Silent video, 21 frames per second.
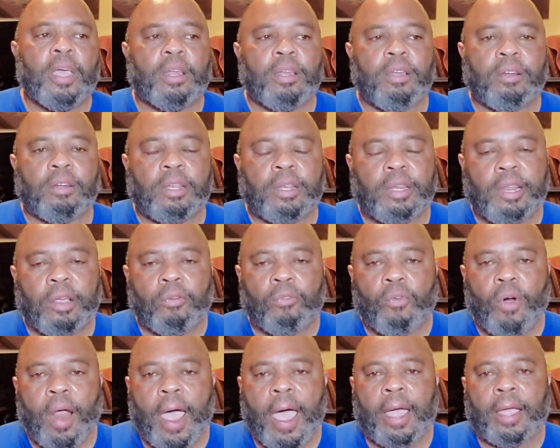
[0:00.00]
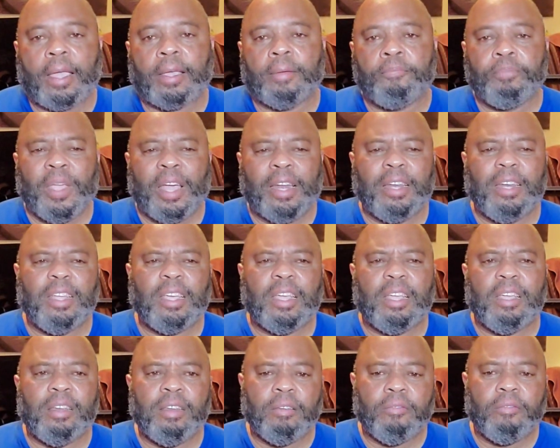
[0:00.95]
Looked at their rack. I didn't
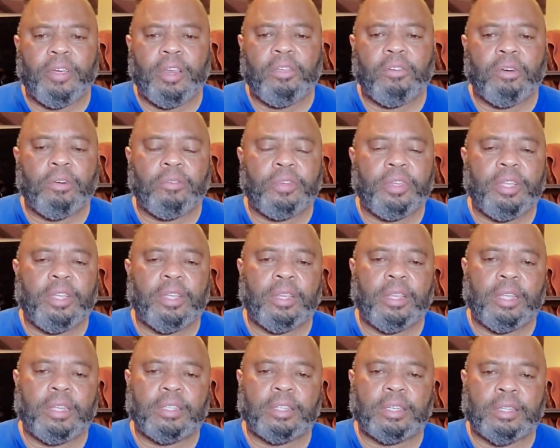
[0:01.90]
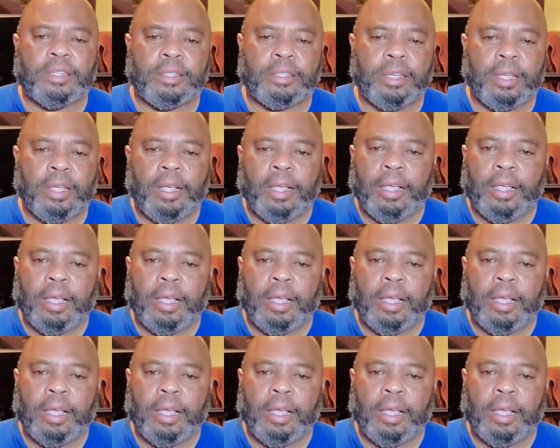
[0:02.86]
get any video of any of this because